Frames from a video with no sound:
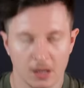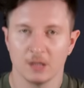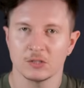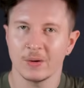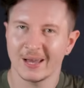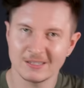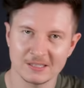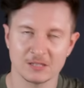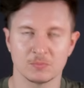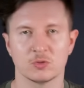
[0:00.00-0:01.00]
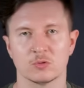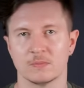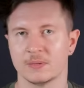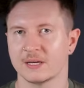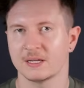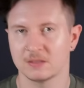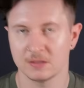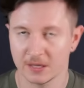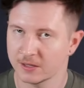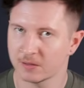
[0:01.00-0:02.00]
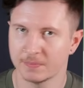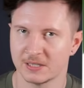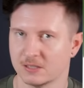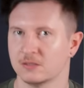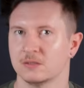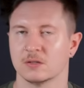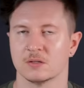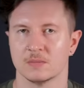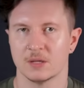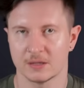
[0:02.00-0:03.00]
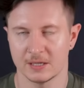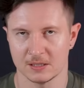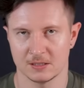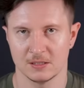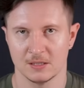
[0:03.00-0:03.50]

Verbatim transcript: So how does this model compare to the other competitors on the market?